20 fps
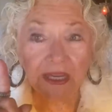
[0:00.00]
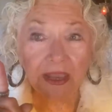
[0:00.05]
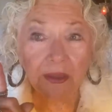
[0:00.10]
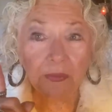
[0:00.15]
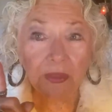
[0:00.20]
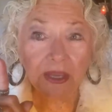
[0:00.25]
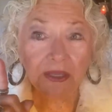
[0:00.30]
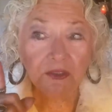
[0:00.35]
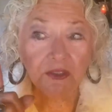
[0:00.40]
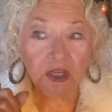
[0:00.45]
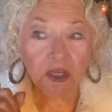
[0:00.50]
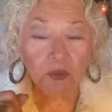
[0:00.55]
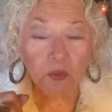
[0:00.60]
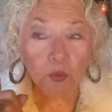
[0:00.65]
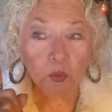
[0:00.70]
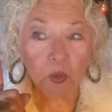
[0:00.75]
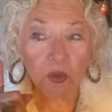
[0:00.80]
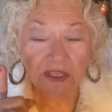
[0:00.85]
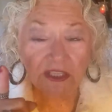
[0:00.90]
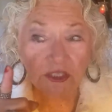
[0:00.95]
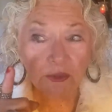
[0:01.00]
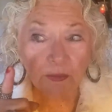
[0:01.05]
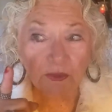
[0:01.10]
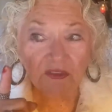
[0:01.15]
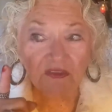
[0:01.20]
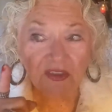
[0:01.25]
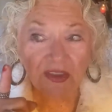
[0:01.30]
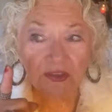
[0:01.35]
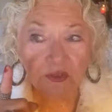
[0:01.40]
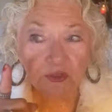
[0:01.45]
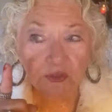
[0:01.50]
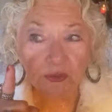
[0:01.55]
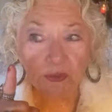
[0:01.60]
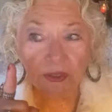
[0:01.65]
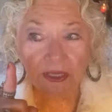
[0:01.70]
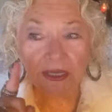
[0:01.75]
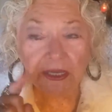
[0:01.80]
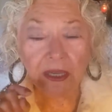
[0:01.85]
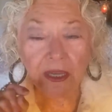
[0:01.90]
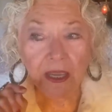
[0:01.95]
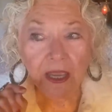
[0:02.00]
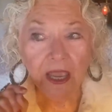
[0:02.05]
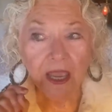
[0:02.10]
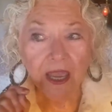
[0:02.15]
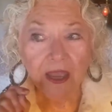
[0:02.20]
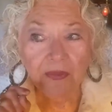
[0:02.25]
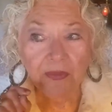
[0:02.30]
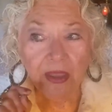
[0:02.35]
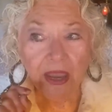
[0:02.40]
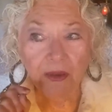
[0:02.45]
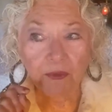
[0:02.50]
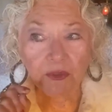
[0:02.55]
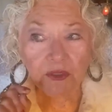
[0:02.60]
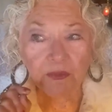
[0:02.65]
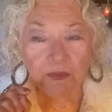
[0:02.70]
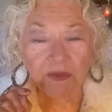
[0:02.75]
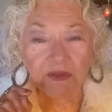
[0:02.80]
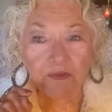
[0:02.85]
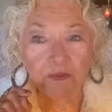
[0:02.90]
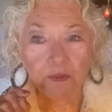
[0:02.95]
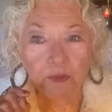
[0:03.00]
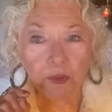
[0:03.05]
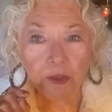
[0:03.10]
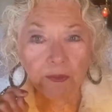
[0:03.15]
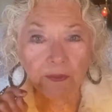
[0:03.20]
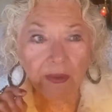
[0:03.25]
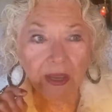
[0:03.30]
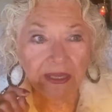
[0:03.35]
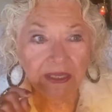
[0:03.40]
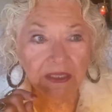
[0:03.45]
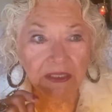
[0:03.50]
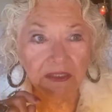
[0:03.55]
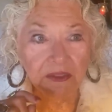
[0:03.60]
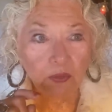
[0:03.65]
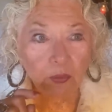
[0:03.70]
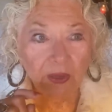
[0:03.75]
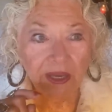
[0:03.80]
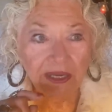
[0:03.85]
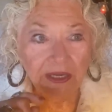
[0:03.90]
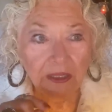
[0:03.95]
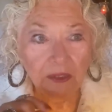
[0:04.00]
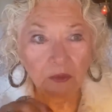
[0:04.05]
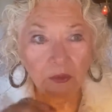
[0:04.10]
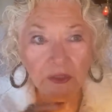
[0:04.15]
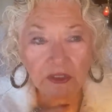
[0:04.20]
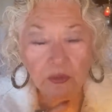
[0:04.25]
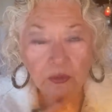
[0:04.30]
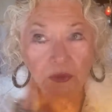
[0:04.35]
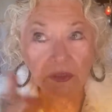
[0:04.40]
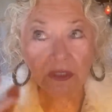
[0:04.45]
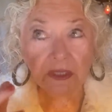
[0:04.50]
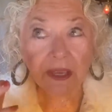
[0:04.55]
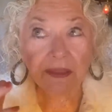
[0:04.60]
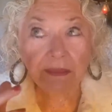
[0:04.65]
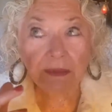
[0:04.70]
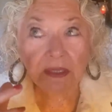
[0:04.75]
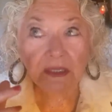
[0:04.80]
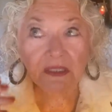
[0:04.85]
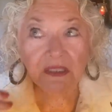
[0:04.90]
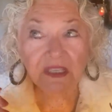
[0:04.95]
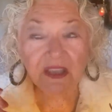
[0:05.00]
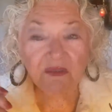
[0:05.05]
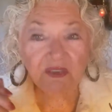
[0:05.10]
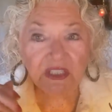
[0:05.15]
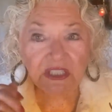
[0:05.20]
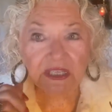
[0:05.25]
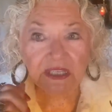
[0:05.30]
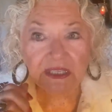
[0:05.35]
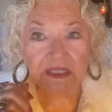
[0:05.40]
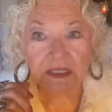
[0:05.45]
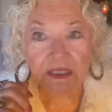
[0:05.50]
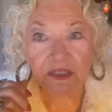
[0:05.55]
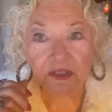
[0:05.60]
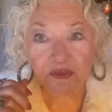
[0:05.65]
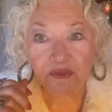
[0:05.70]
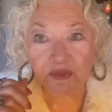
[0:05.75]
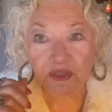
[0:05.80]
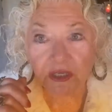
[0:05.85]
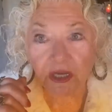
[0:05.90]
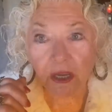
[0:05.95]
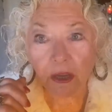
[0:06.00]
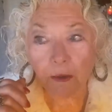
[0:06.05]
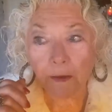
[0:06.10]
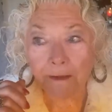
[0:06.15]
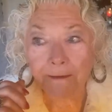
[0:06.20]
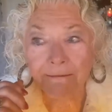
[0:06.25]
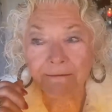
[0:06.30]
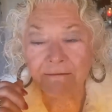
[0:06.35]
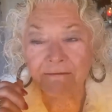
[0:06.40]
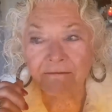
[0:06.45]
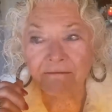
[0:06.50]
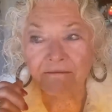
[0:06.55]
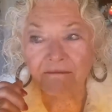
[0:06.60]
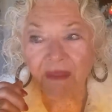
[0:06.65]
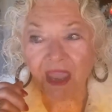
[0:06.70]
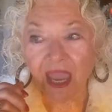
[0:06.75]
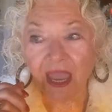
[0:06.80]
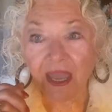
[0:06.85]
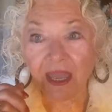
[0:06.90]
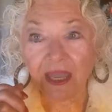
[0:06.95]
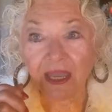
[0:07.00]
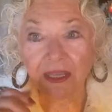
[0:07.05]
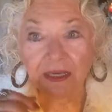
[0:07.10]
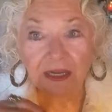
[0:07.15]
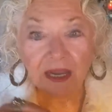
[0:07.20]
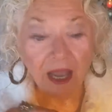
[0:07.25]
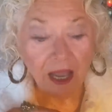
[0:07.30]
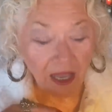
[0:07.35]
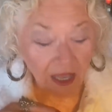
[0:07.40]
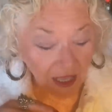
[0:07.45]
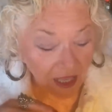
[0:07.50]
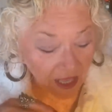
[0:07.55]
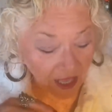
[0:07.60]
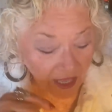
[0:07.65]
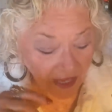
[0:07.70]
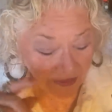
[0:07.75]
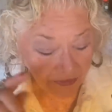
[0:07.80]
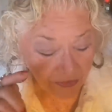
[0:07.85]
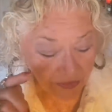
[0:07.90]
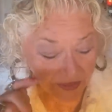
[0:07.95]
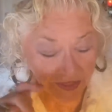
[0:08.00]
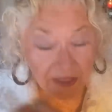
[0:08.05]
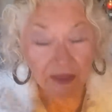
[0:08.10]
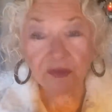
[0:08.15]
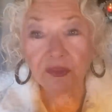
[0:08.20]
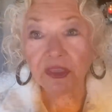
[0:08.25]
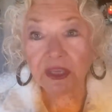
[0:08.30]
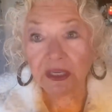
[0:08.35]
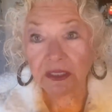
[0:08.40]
had that done once professionally. And that was before Mikey's wedding, which was, I think, 17 years ago. And I think